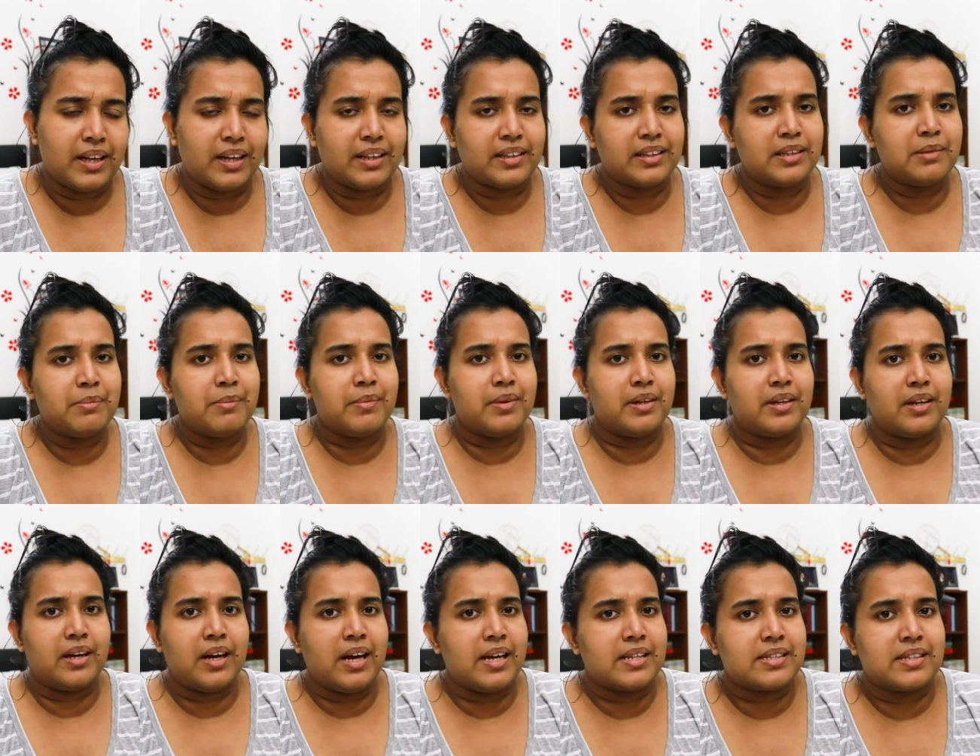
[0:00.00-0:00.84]
like them
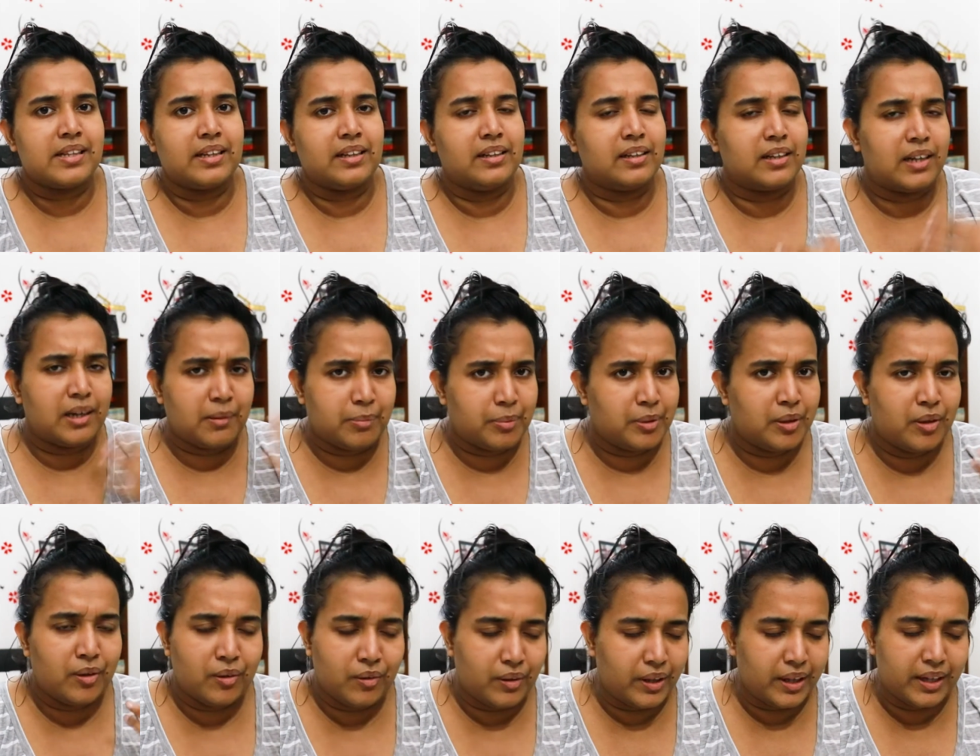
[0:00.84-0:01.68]
as like a couple
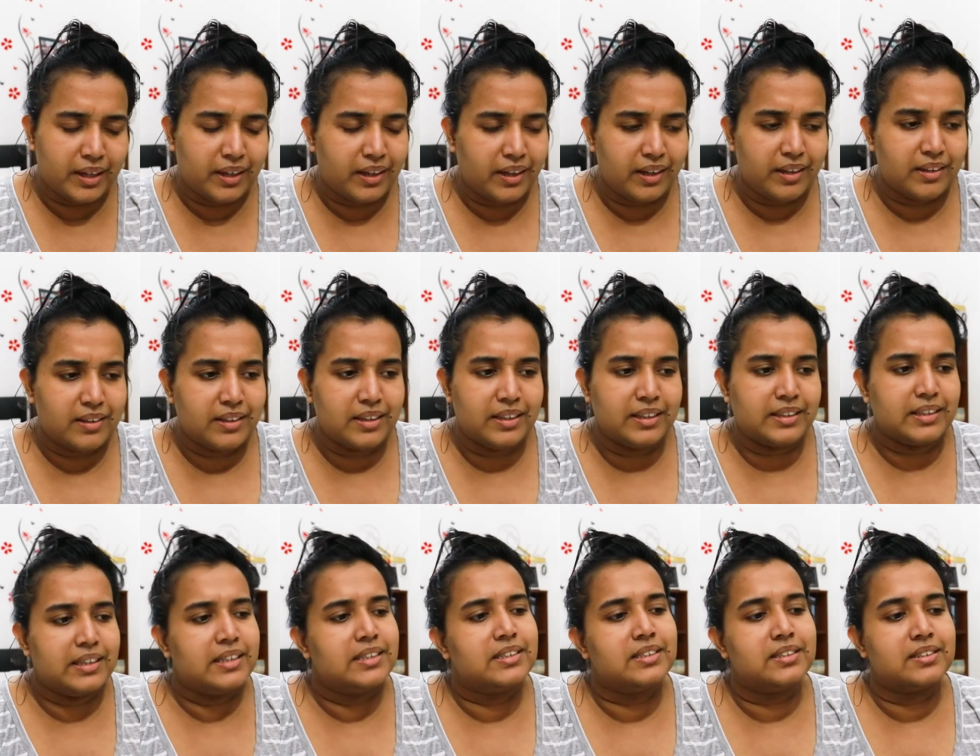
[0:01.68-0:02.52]
or like anything like
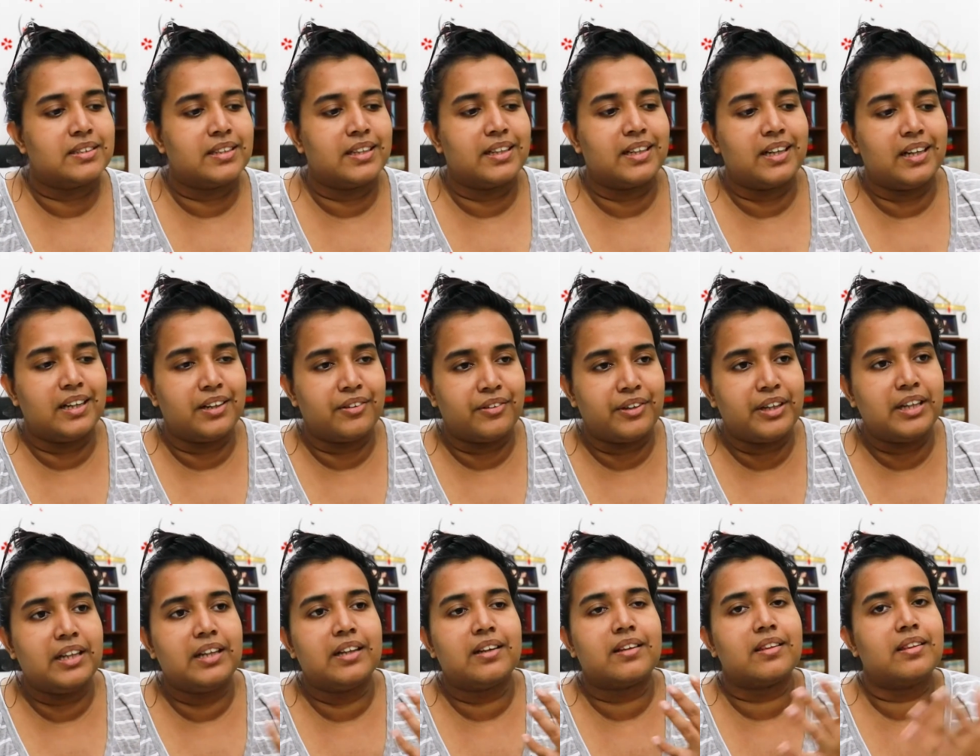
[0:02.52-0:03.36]
that. It's just like I
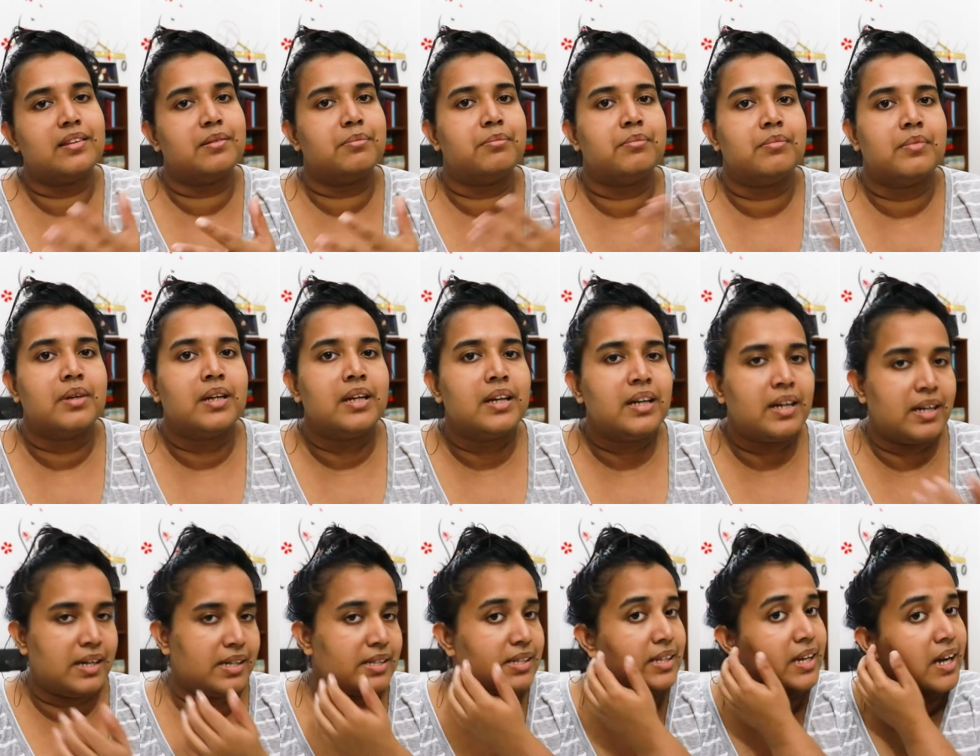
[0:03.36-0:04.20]
really like them
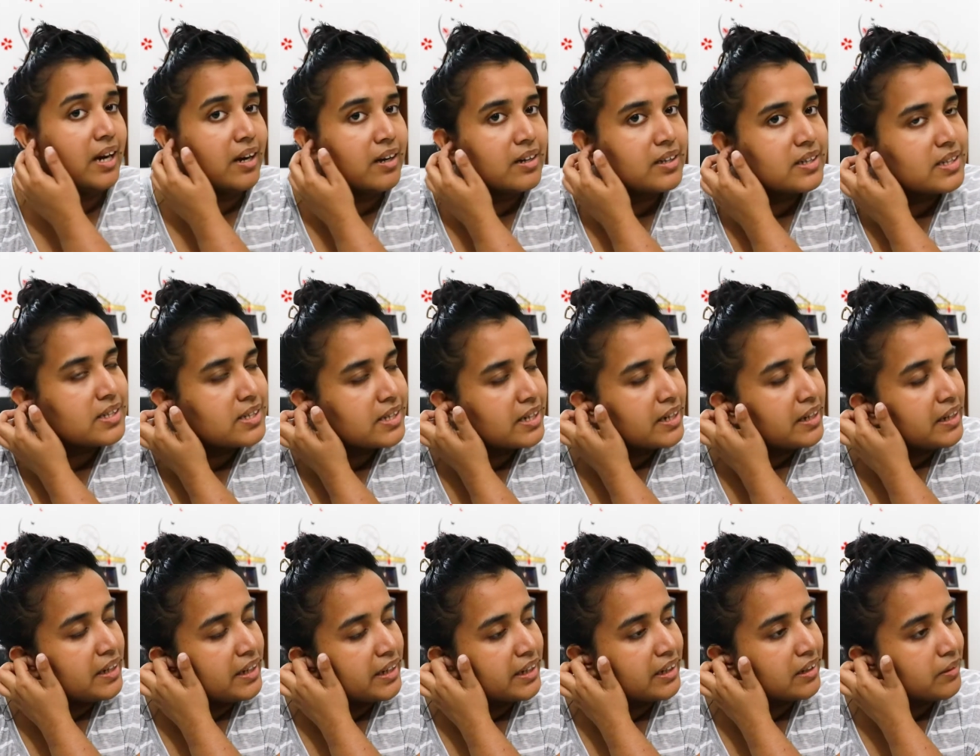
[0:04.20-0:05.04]
as characters, and I
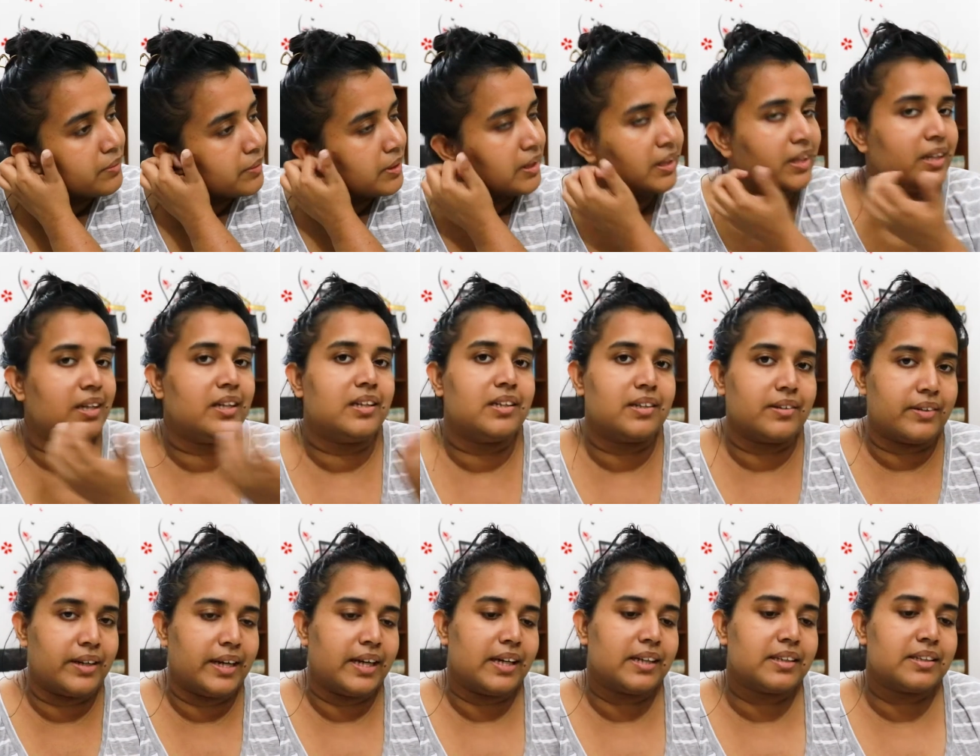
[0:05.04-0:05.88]
like it when they
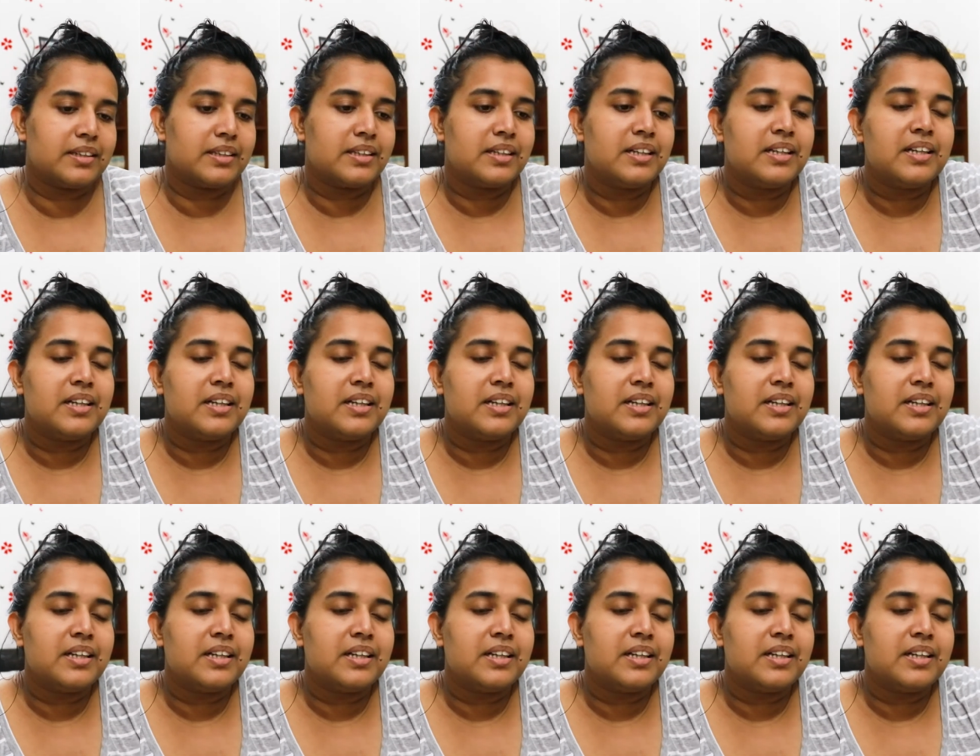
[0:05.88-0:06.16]
interact.